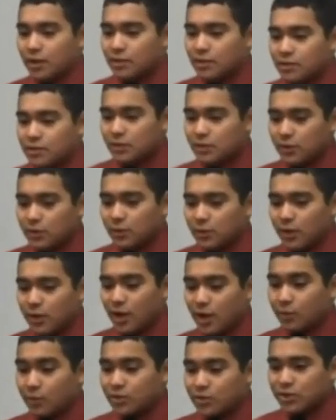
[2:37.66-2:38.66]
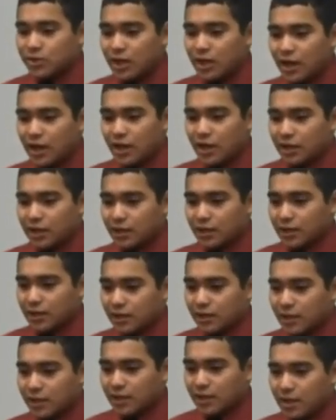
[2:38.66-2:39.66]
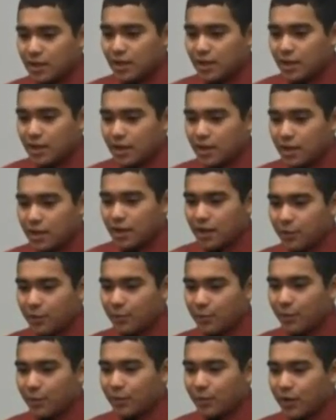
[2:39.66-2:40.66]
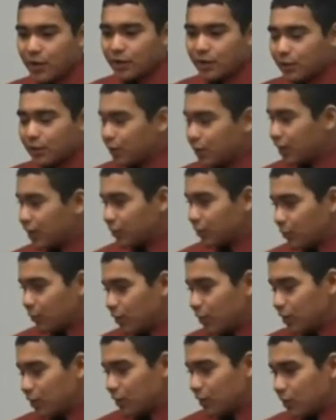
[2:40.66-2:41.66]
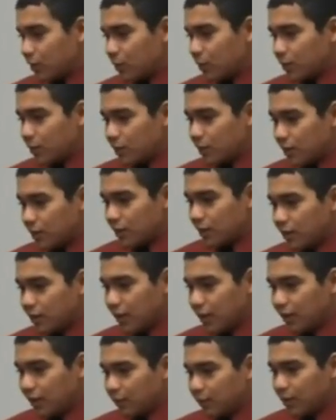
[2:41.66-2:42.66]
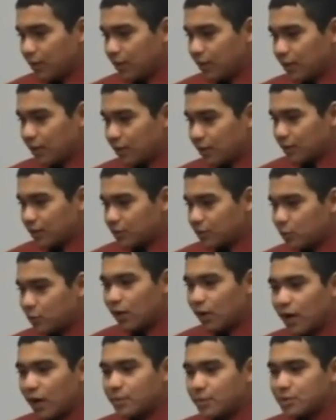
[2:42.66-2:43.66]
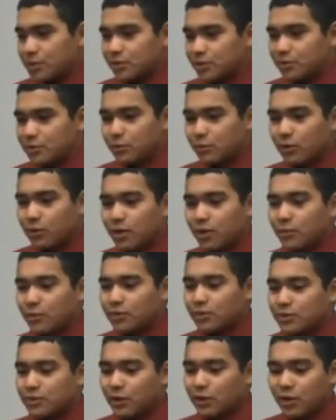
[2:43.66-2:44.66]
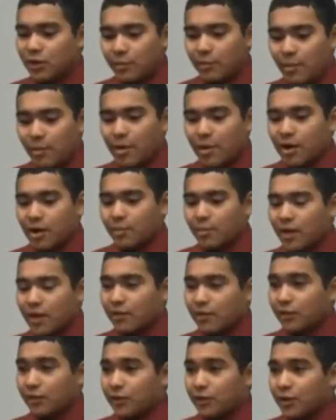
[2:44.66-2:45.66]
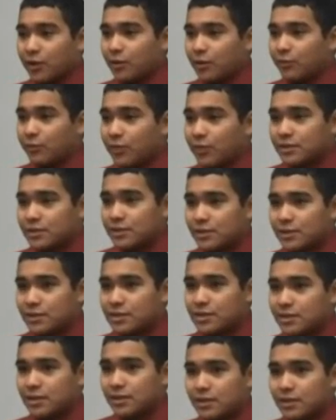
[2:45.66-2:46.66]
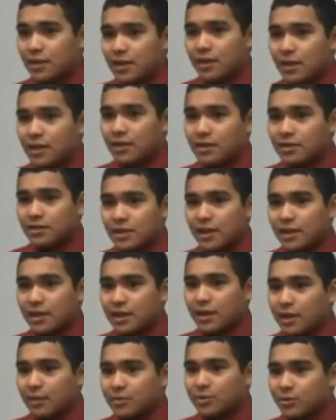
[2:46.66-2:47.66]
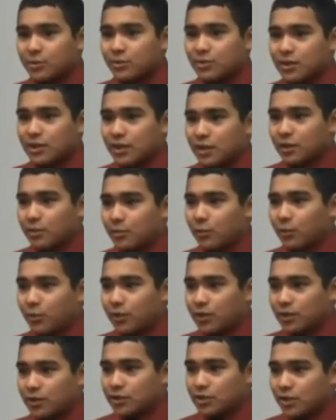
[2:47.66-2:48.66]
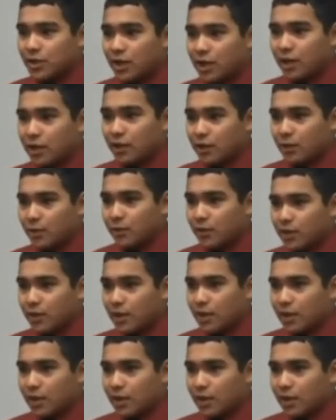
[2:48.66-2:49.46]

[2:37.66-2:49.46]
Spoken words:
So I was shocked, and I remember I looked out the window, and he gave me two options. One was calling my mom and having her come fix this, and the second option was getting deported to Chicago.